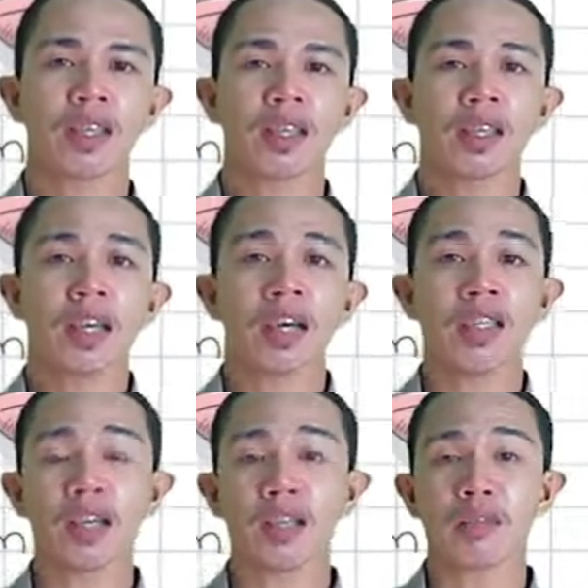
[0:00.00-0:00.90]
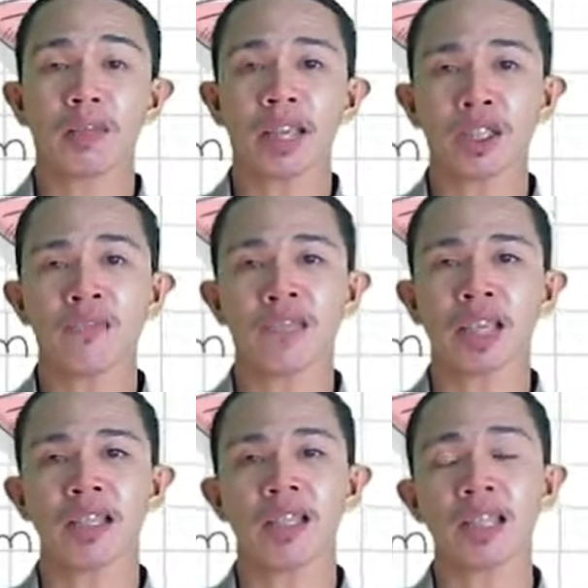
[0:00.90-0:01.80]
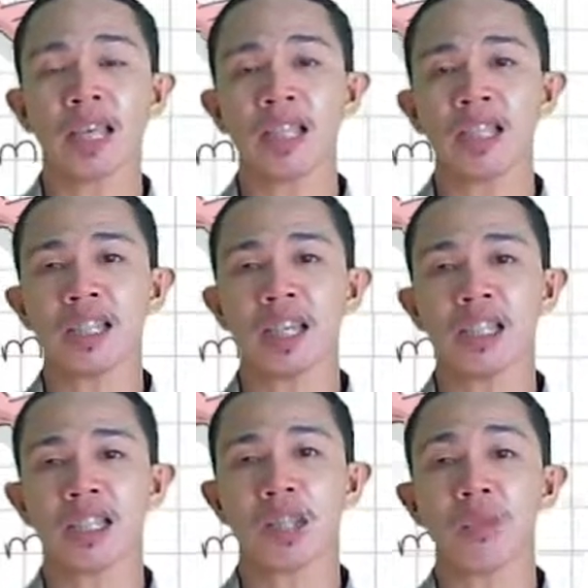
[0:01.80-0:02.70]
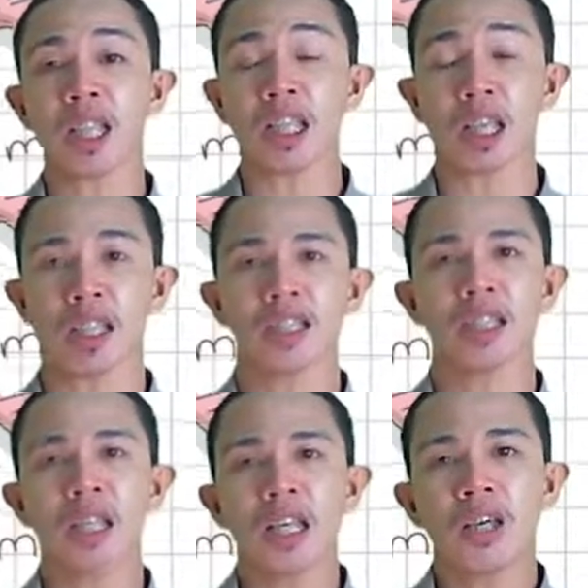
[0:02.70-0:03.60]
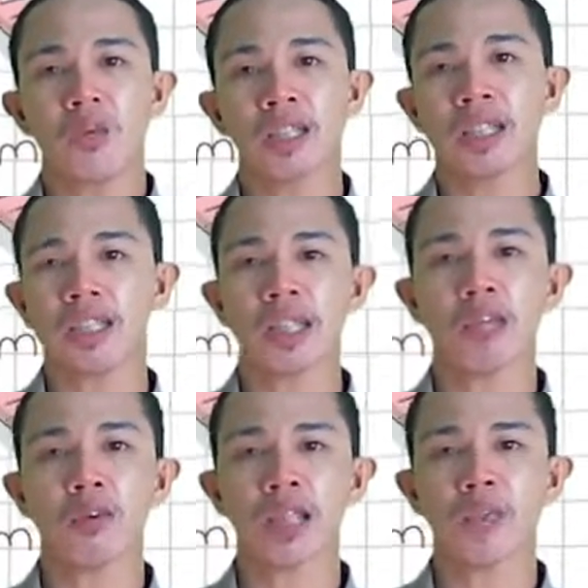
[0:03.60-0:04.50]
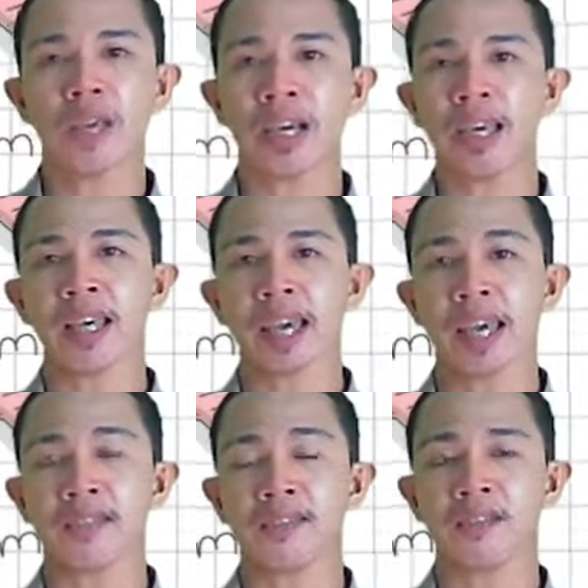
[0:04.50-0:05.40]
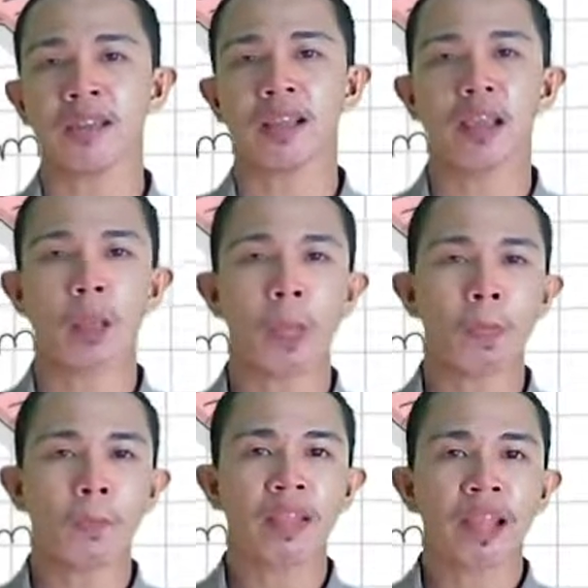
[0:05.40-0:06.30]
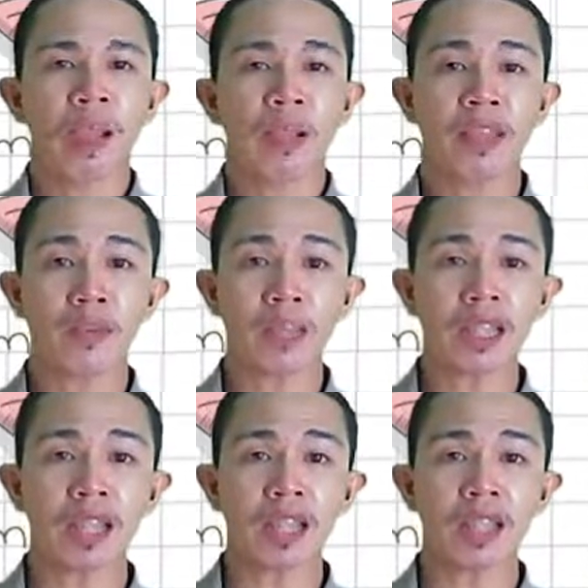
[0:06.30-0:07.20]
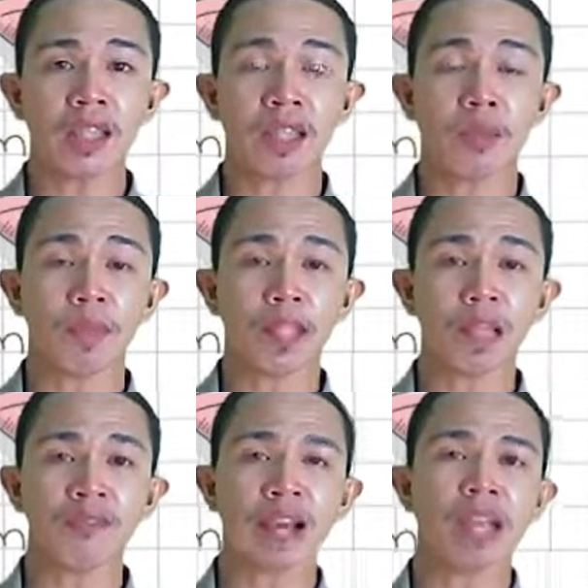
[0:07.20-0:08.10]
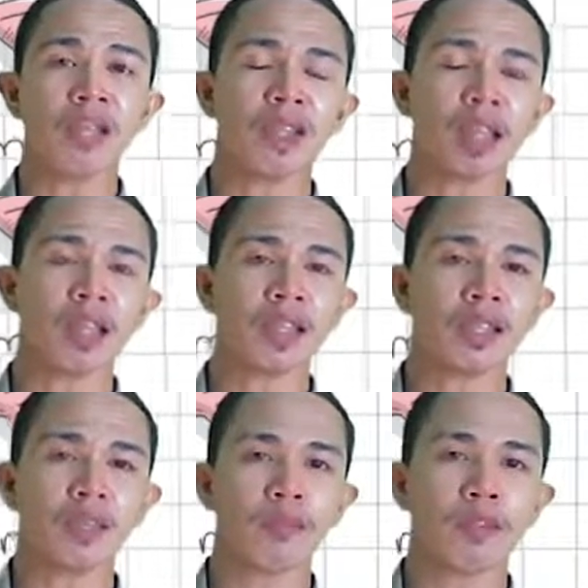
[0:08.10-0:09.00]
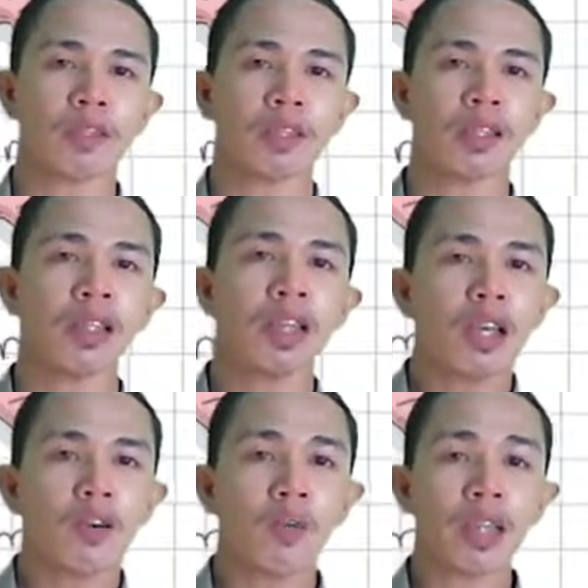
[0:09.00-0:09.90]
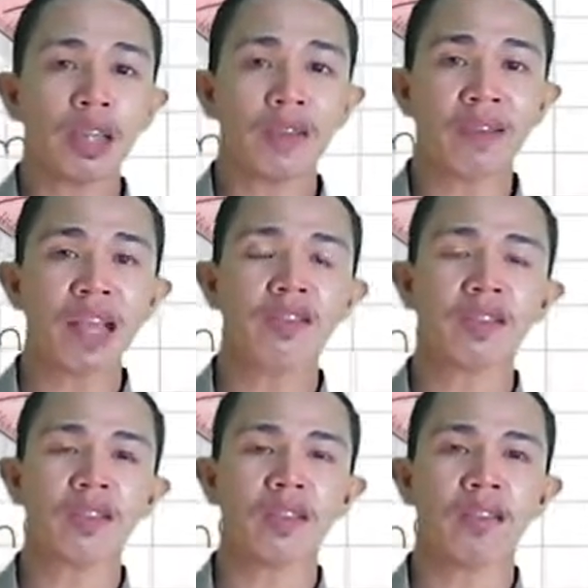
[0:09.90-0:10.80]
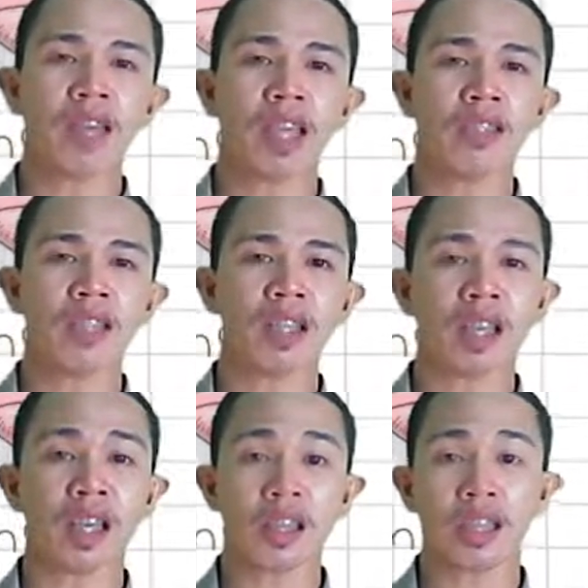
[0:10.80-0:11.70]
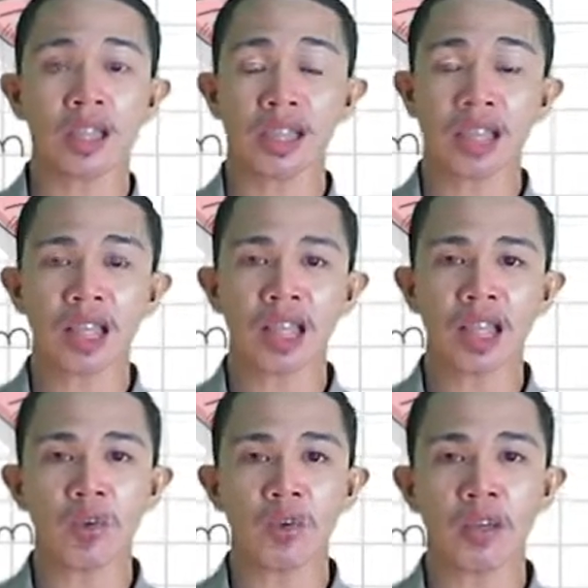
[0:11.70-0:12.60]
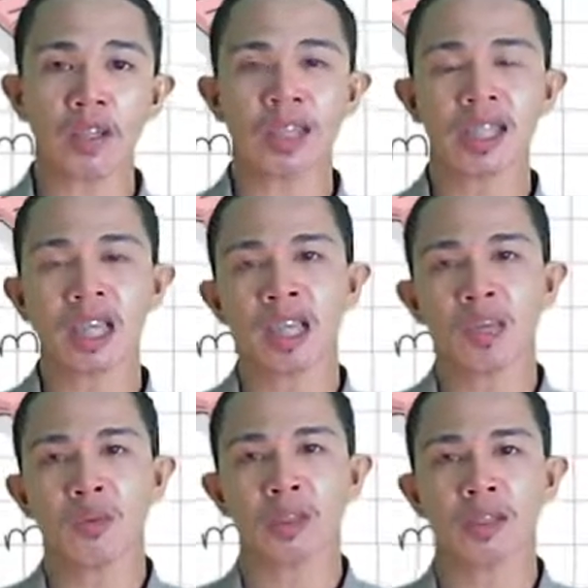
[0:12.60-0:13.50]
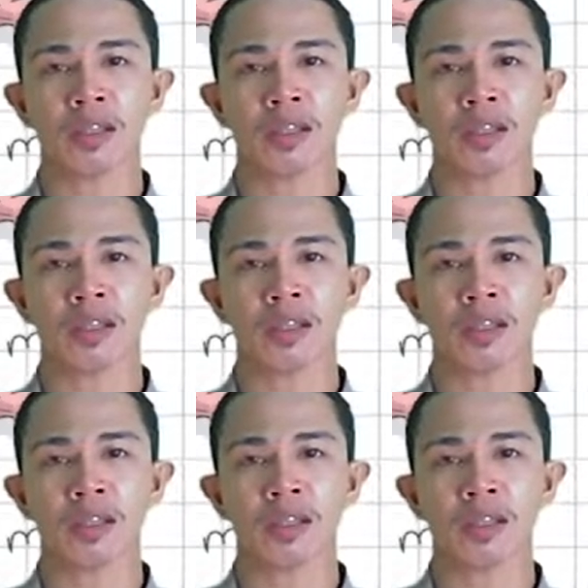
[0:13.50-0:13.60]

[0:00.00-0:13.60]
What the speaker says: Another measure of central tendency is the median, which is denoted by X curl. The median is the middle value in a distribution when the values are arranged in either ascending or descending order.